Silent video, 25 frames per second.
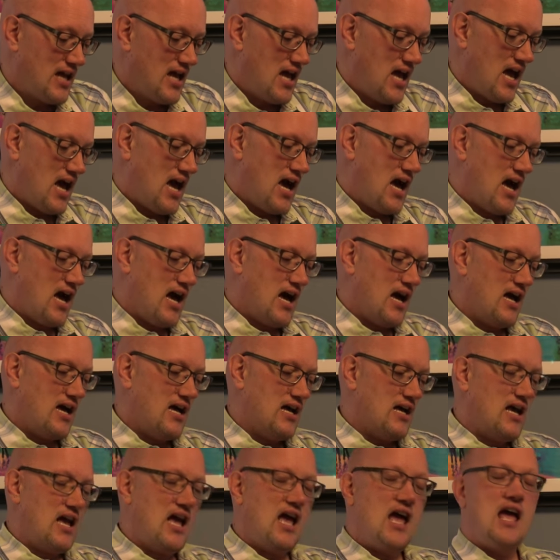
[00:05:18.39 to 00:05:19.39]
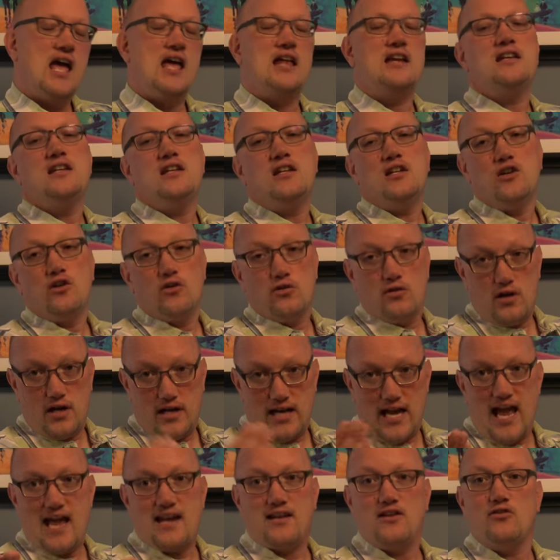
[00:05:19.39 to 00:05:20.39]
And you'll
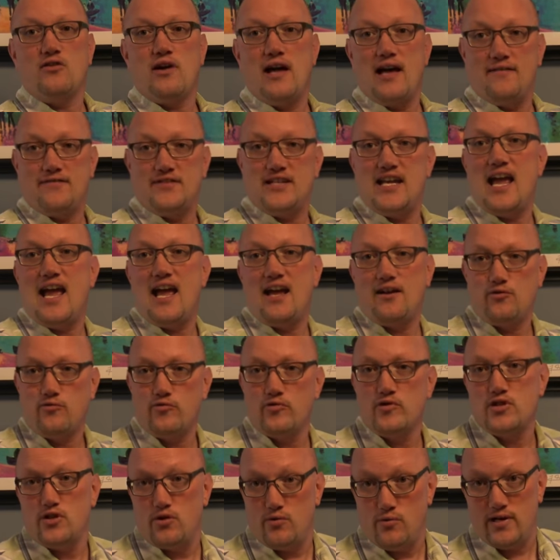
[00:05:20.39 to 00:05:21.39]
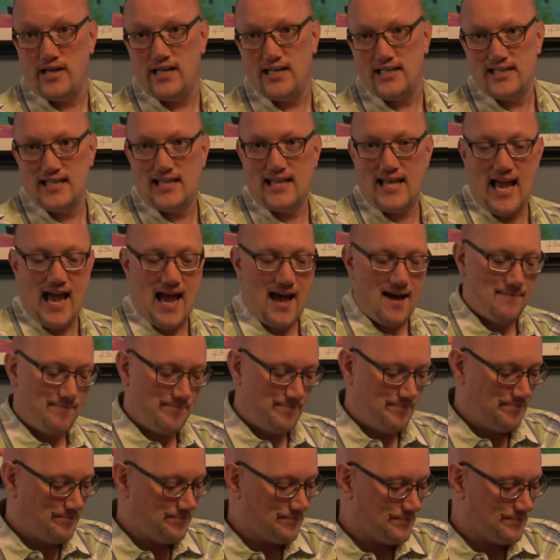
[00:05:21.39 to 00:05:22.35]
have to add gratuity to that.